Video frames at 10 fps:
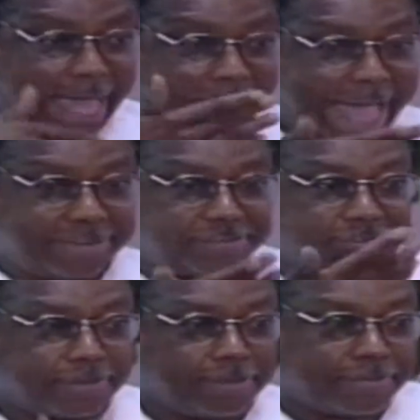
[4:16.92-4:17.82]

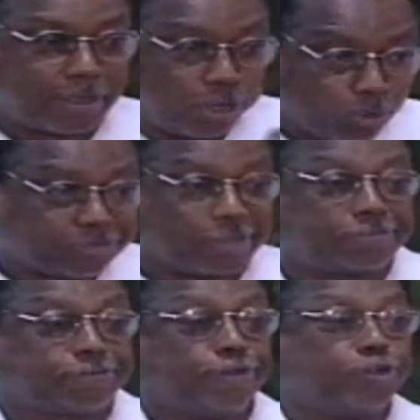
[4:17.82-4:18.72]
as the
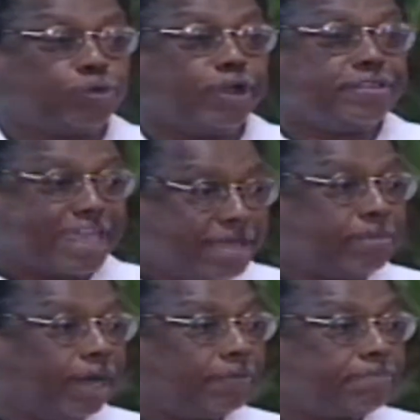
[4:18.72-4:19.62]
closest third world
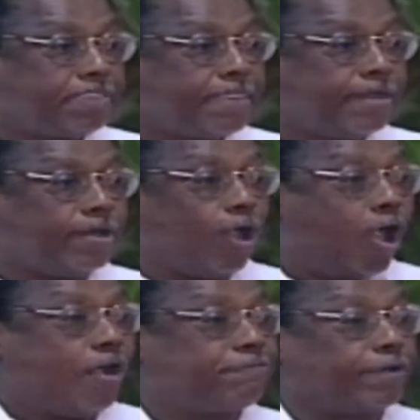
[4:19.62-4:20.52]
neighbor
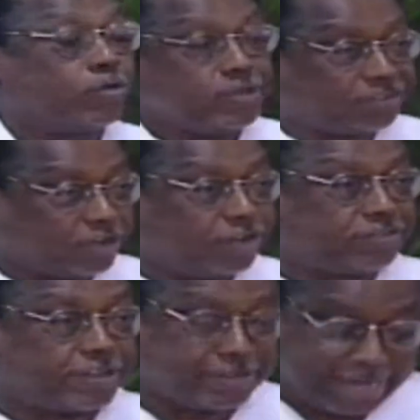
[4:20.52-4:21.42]
of a
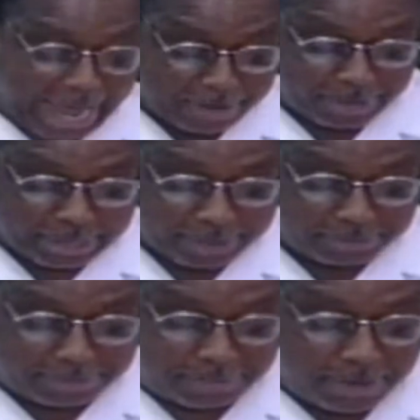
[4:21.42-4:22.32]
resurgent and
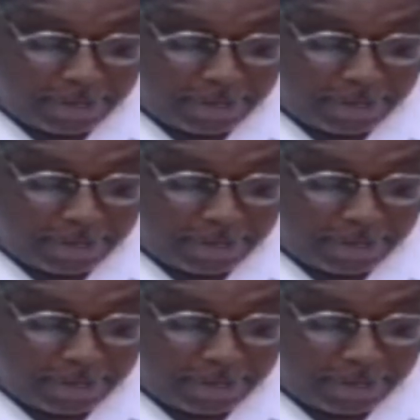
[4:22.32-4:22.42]
arrogant